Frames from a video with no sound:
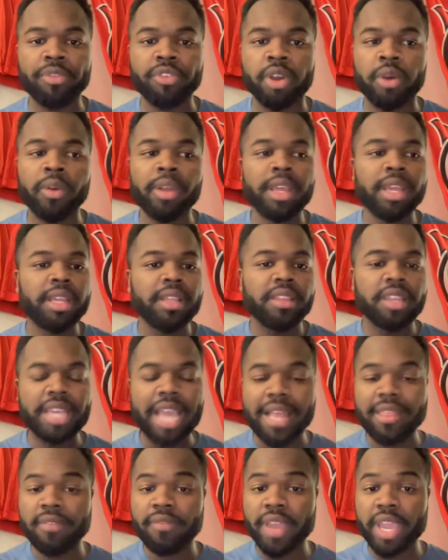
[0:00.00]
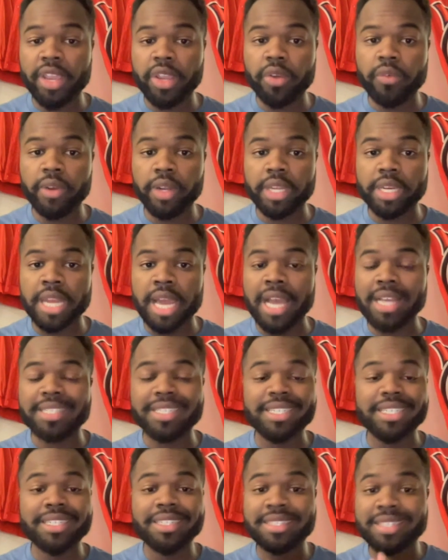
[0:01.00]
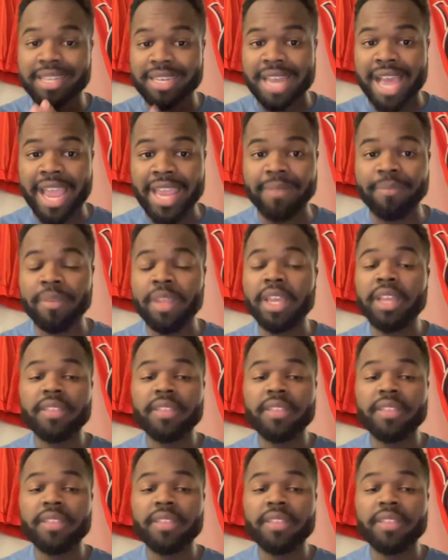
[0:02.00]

So you got the Vancouver Canucks tonight.